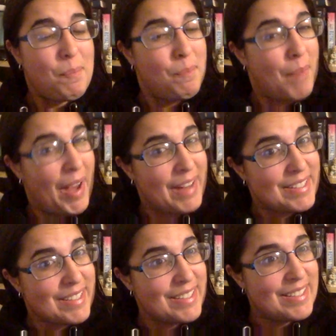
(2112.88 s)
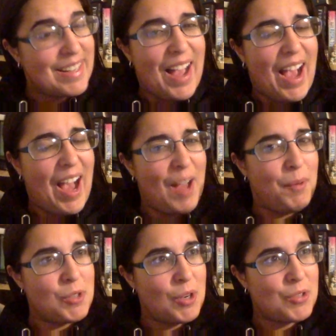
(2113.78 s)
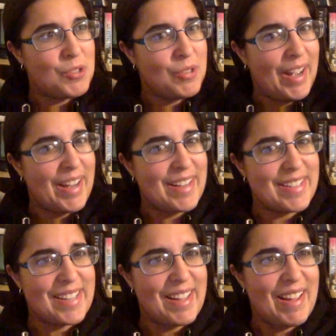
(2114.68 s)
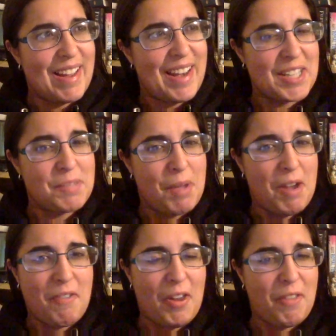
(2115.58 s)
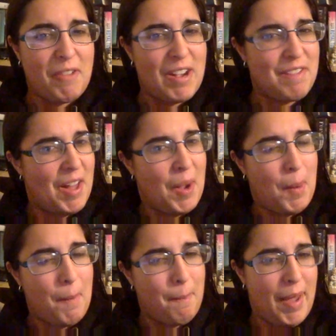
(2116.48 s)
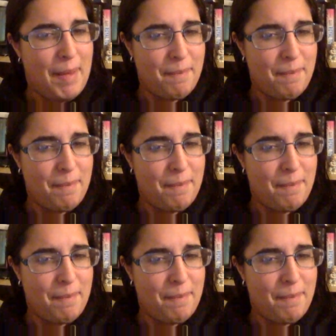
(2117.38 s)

But I will talk to you guys next week for another reading vlog. Bye!